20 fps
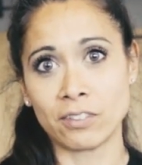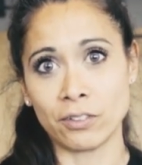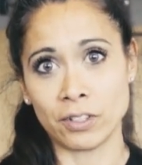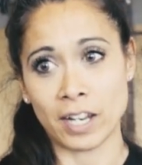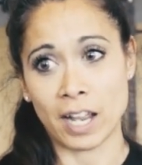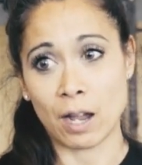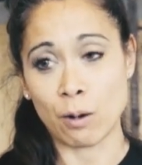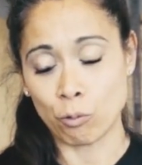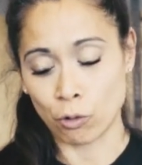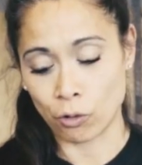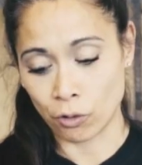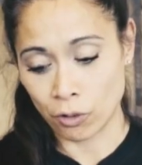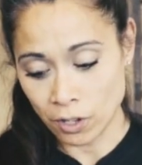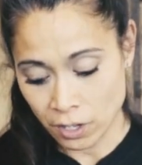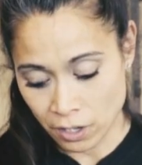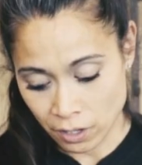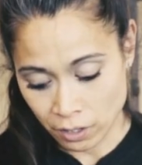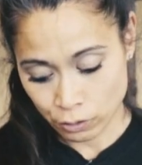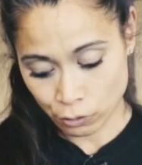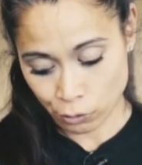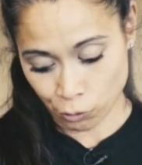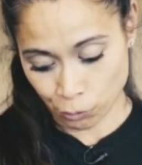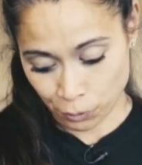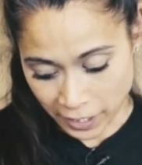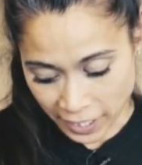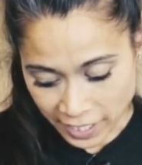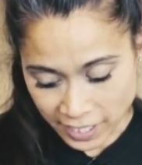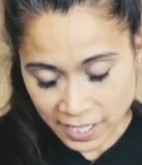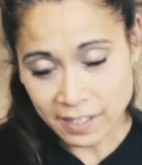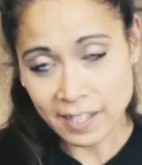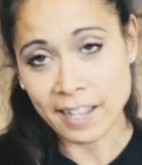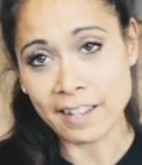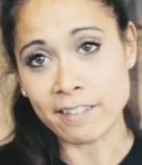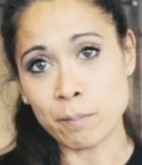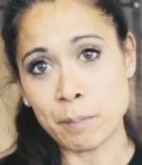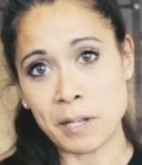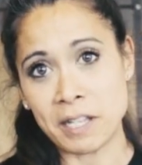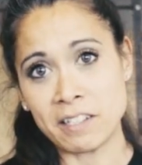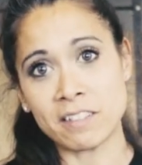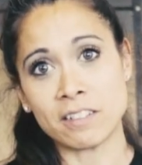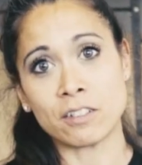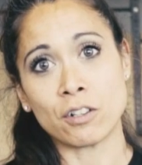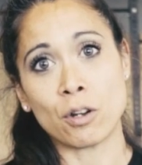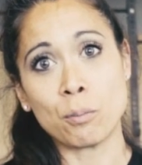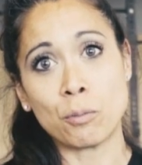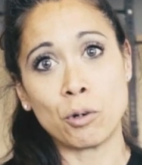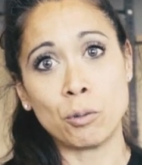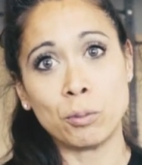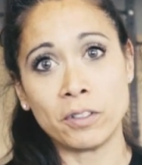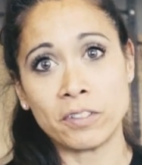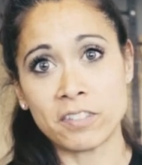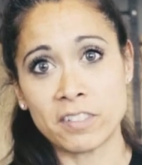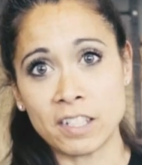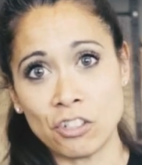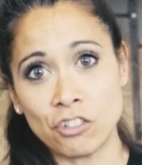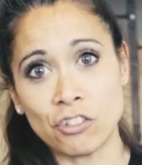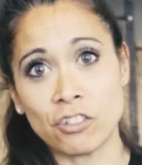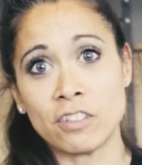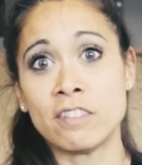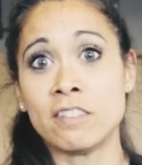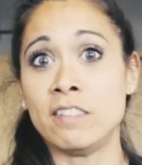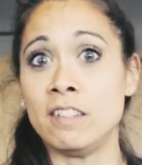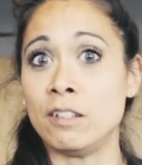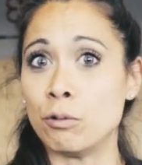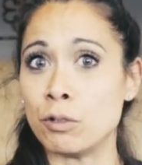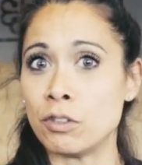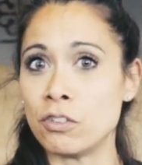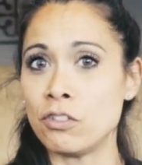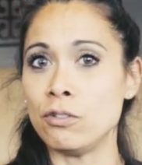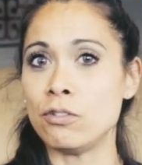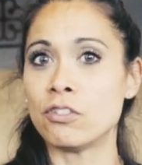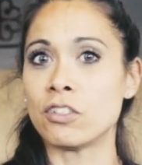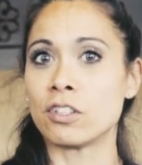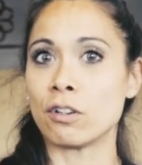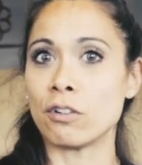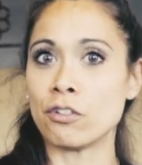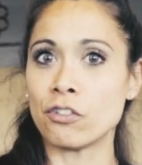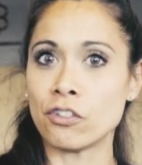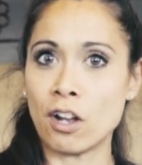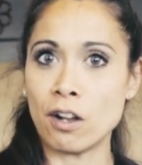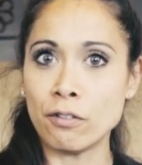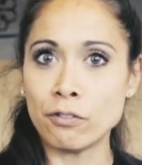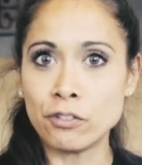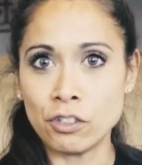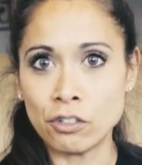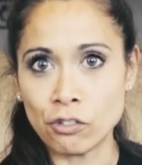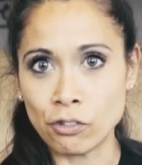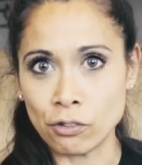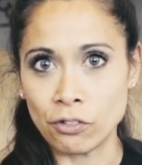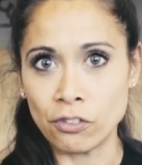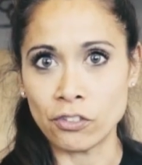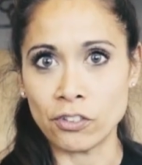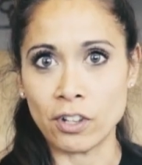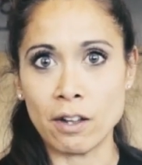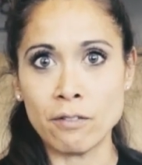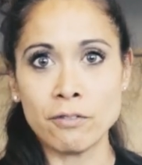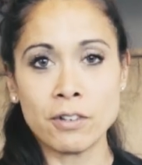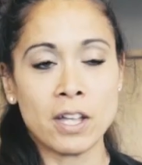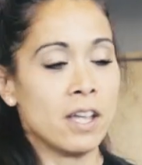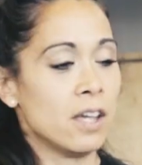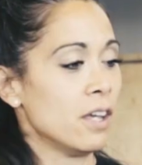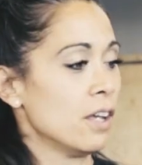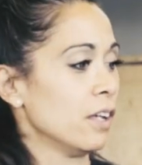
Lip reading: So now we're creating that space in our mobilization sequence using our soft tissue stuff.